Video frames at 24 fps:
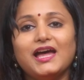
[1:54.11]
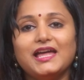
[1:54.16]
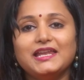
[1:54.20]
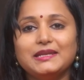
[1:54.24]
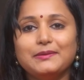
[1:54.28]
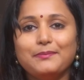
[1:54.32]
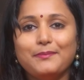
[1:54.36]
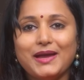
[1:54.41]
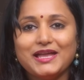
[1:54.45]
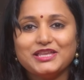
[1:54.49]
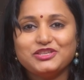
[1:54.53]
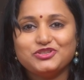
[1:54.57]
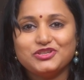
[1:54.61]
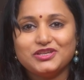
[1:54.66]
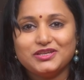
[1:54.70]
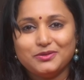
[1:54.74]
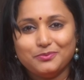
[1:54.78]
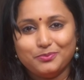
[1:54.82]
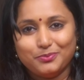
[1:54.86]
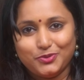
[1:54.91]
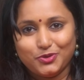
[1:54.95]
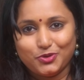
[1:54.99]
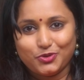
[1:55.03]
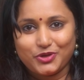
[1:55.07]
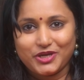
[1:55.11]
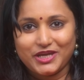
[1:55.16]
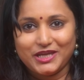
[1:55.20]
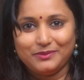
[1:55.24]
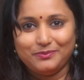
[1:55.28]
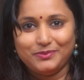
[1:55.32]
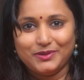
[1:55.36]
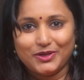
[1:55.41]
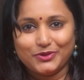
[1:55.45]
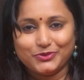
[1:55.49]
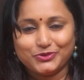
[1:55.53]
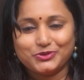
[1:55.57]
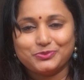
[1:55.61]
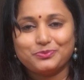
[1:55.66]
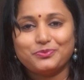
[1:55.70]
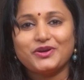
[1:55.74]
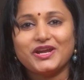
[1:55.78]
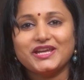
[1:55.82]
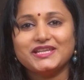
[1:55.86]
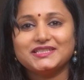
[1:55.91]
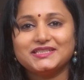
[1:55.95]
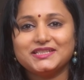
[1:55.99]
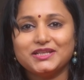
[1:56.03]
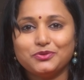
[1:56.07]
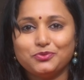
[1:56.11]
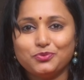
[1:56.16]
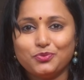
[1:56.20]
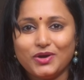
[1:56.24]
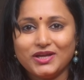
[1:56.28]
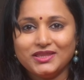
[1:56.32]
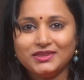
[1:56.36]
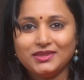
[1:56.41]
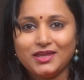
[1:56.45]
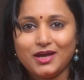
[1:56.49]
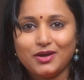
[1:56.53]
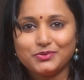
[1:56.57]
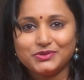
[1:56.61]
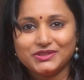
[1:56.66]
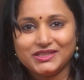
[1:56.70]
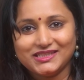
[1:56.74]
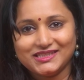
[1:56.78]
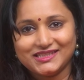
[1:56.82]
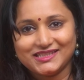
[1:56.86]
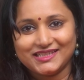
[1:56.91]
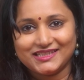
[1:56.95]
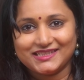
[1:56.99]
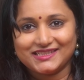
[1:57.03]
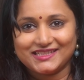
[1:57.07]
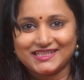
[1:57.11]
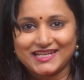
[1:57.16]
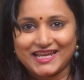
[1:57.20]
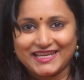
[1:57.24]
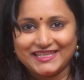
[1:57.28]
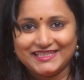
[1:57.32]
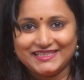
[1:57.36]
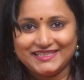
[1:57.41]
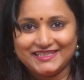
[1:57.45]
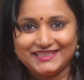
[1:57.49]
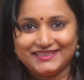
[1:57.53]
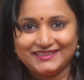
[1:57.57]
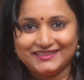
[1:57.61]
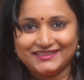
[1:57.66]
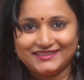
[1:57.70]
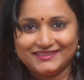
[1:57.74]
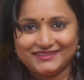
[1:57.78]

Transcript: and a matching brocade blouse priced at 1690.